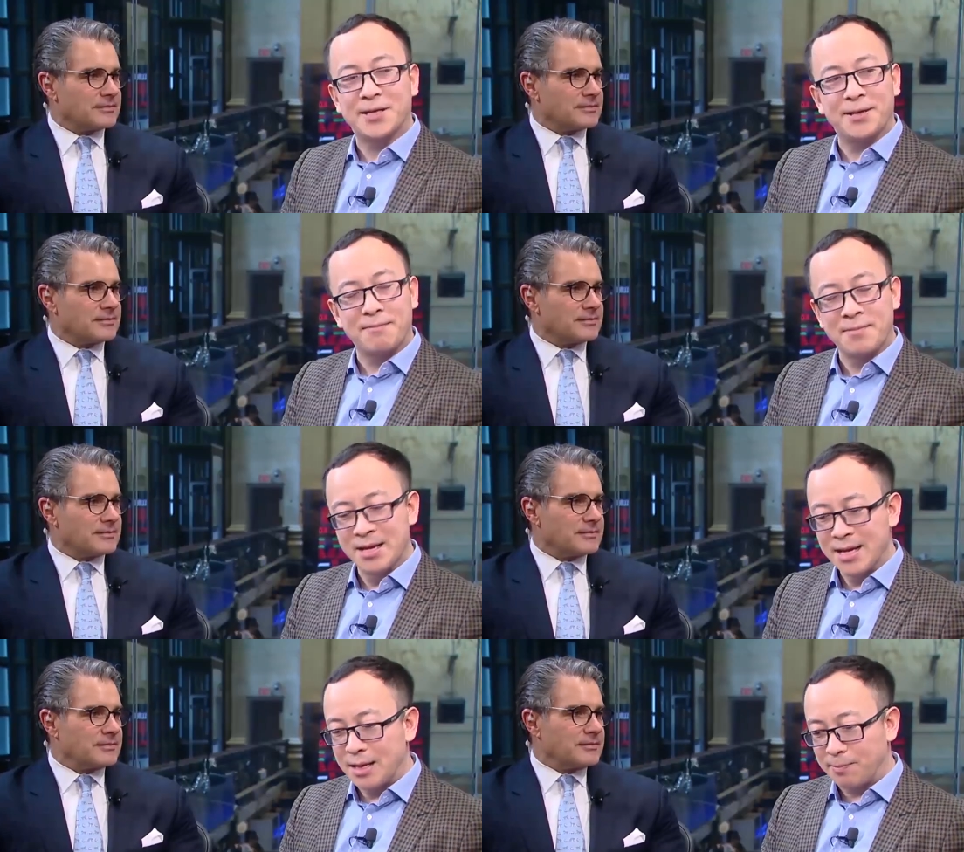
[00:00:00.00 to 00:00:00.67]
Speaker 1: ten
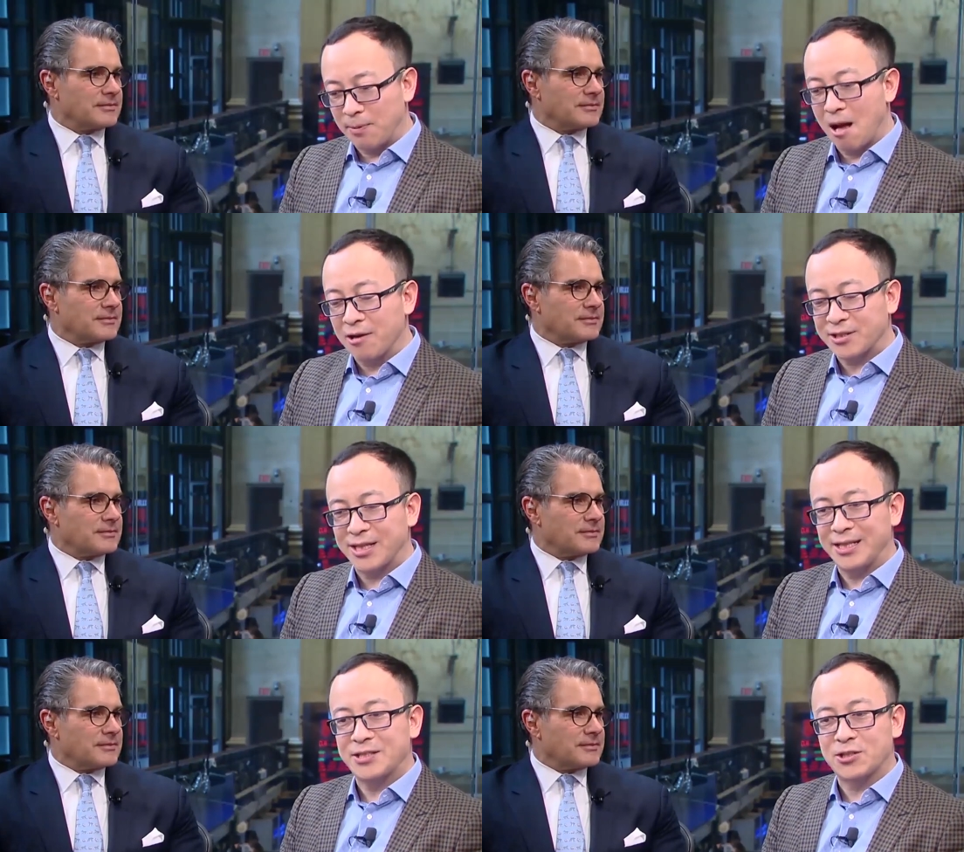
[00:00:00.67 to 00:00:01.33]

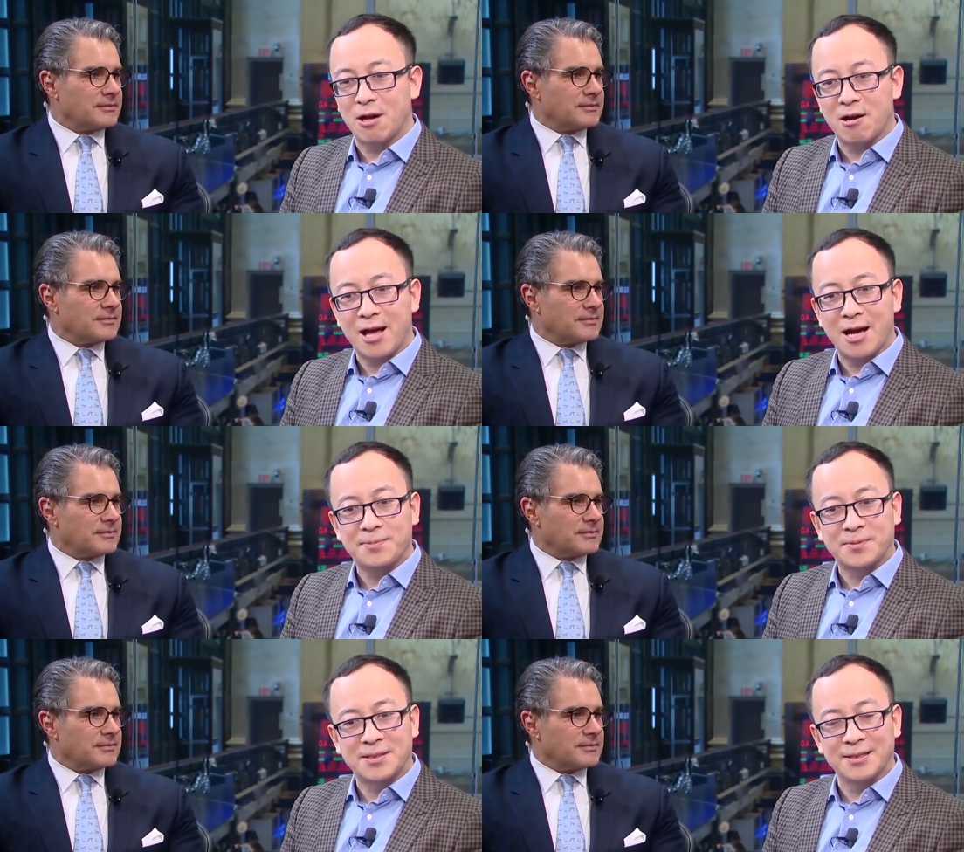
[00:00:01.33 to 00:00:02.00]
blockchain
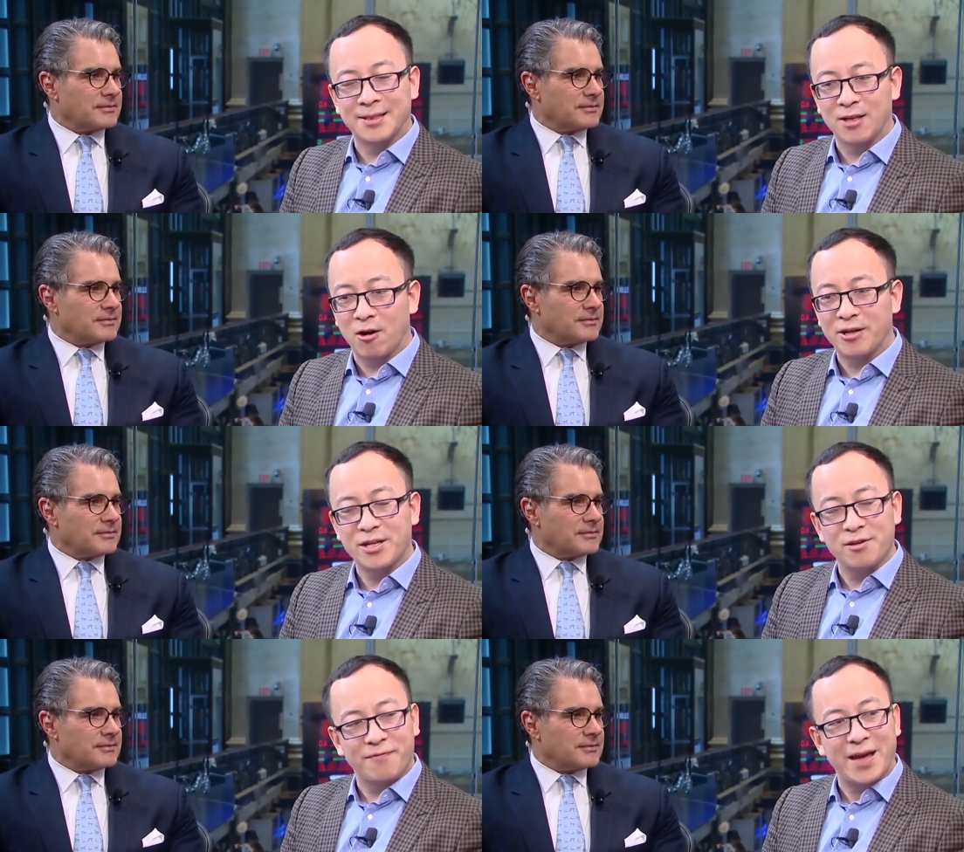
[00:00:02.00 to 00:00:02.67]
startups uh, or
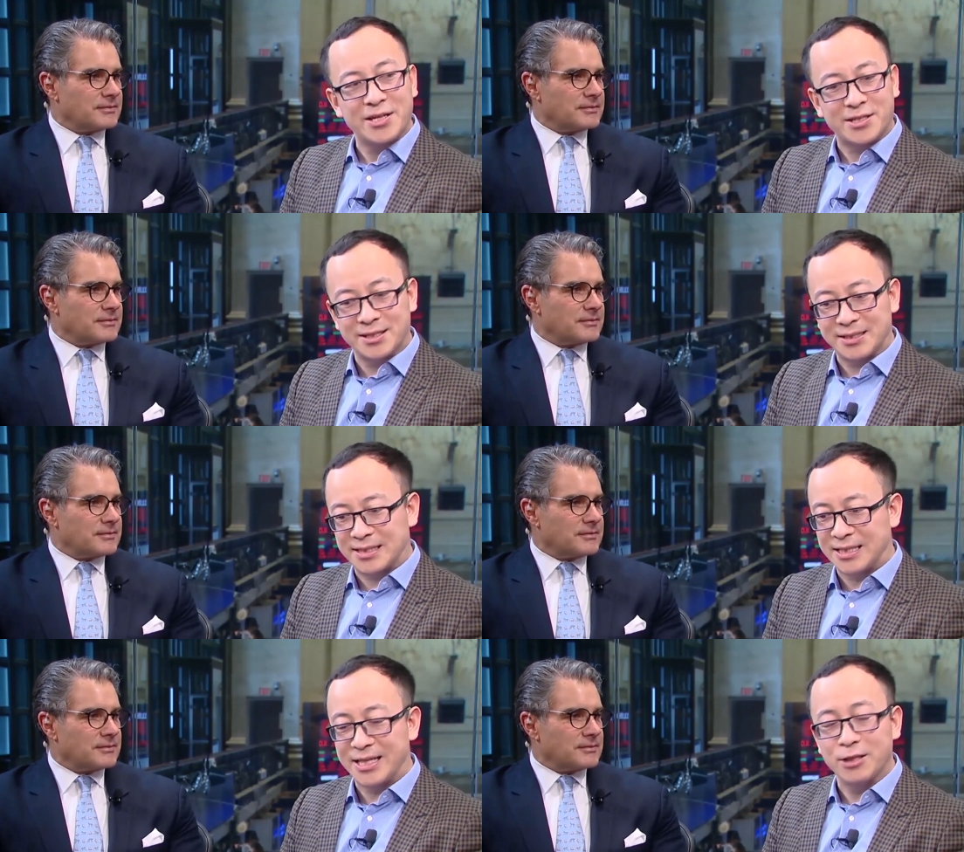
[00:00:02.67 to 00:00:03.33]

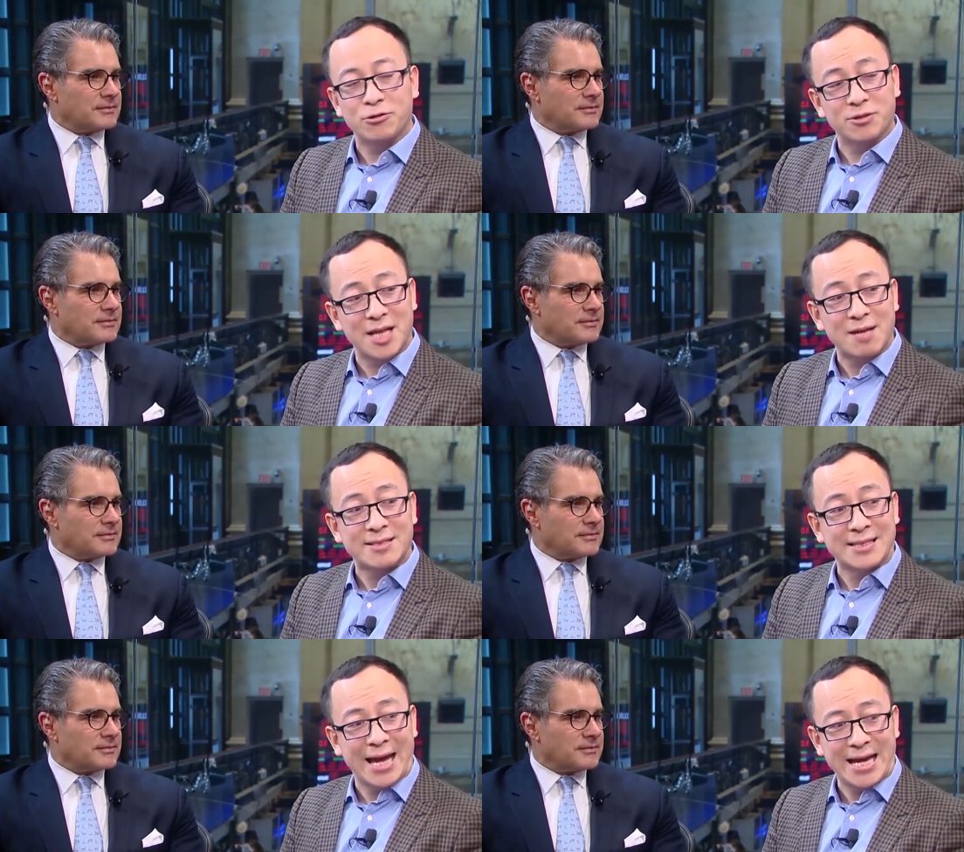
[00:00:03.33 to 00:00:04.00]
innovations in two
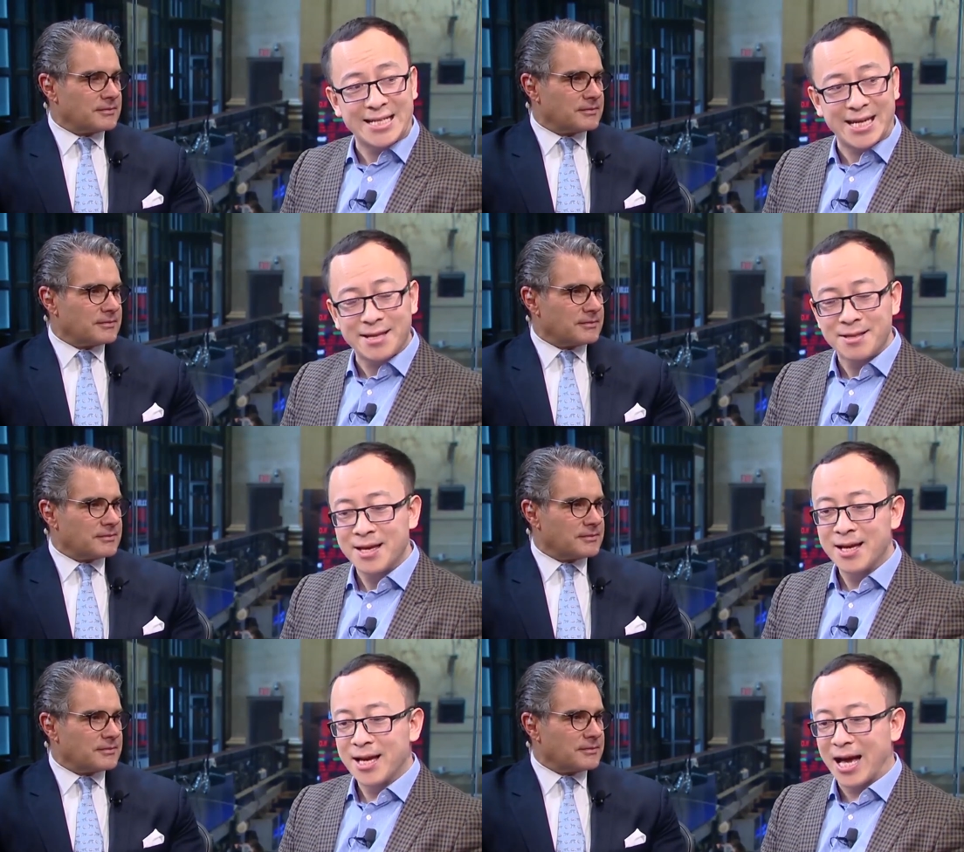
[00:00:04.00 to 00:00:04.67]
thousand eighteen,
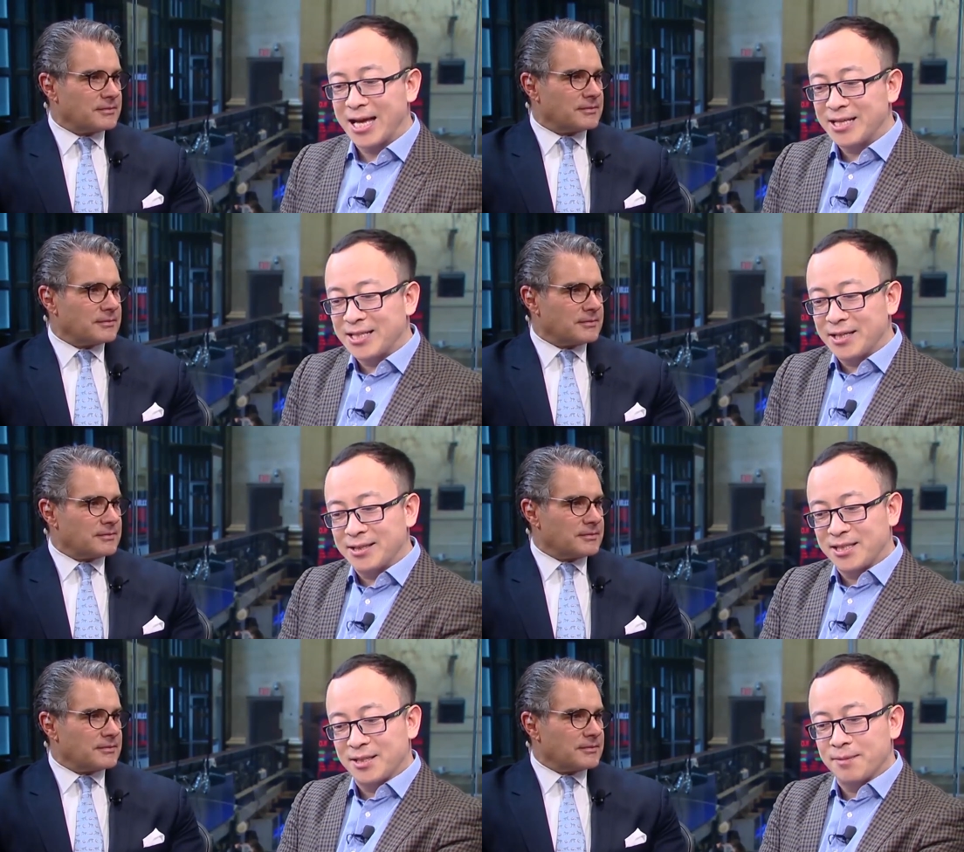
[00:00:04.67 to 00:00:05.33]
and uh,
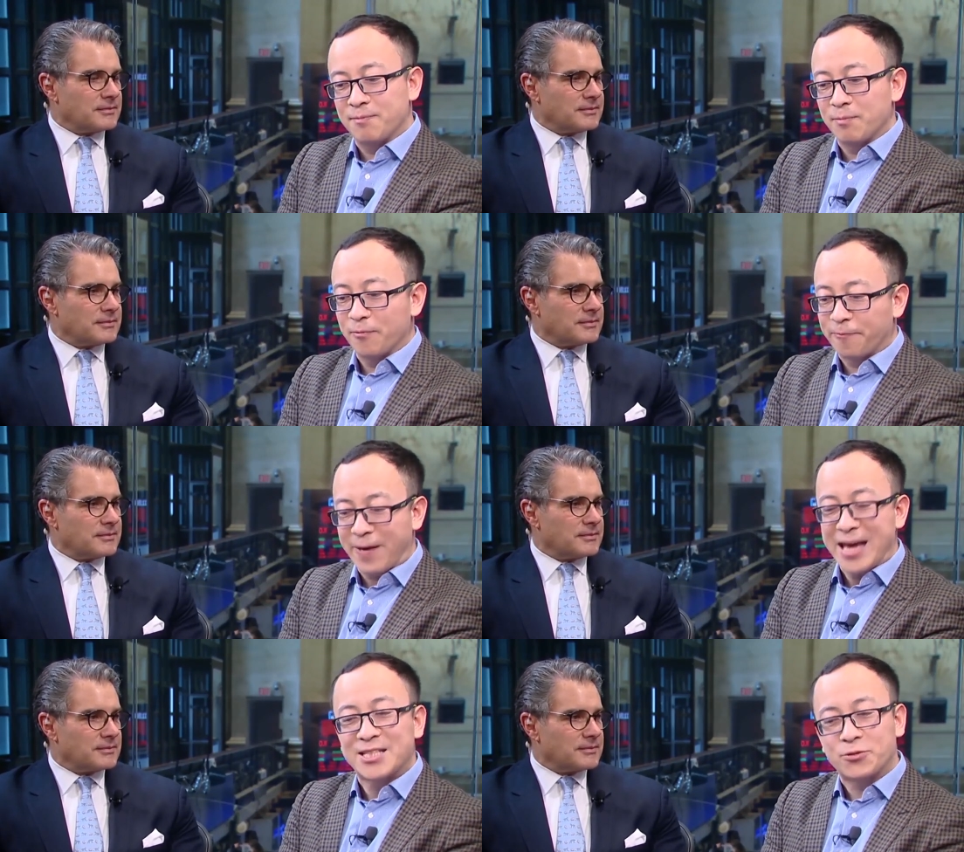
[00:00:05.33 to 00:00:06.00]
the
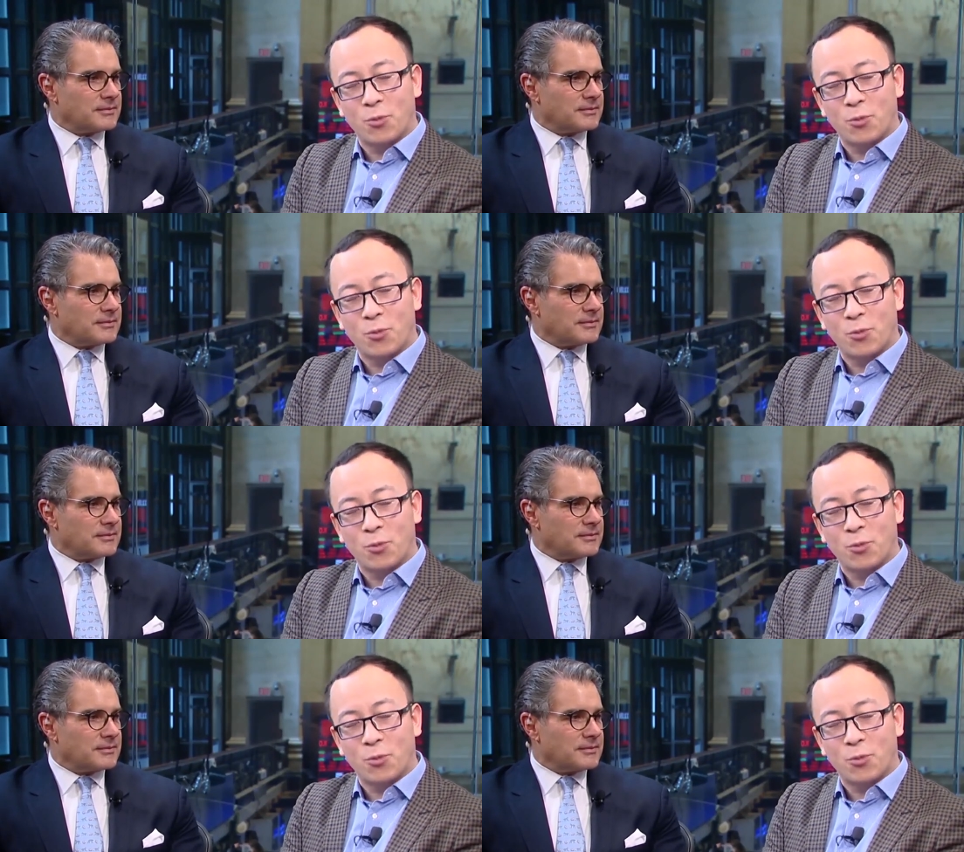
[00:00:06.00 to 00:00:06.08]
phase